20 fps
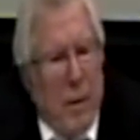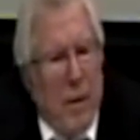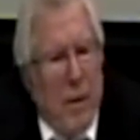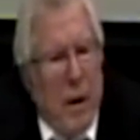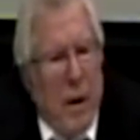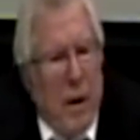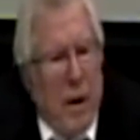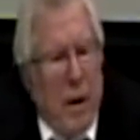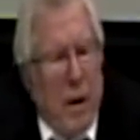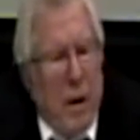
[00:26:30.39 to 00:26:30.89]

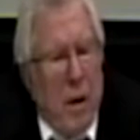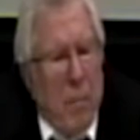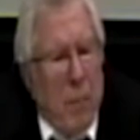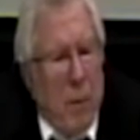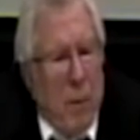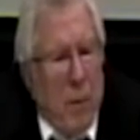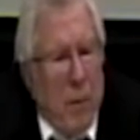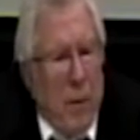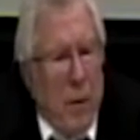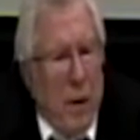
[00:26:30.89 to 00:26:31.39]
the, in
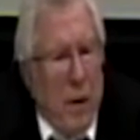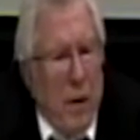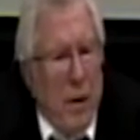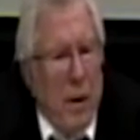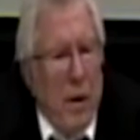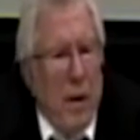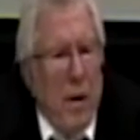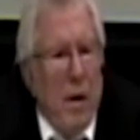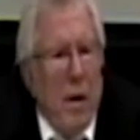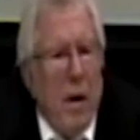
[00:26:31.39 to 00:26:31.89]
Hebrew, the,
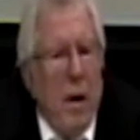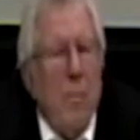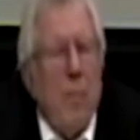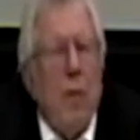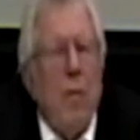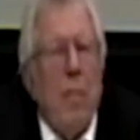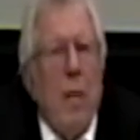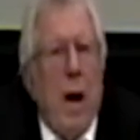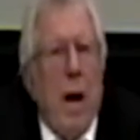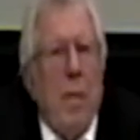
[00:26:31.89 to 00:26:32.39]
the uh,
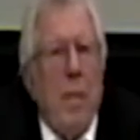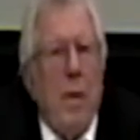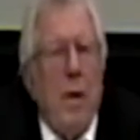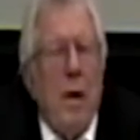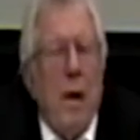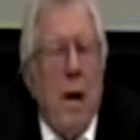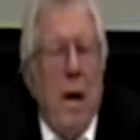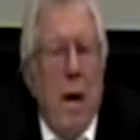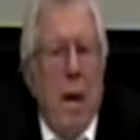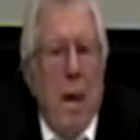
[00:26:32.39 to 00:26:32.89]
Hebrew
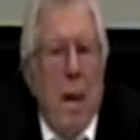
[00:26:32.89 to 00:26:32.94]
Bible.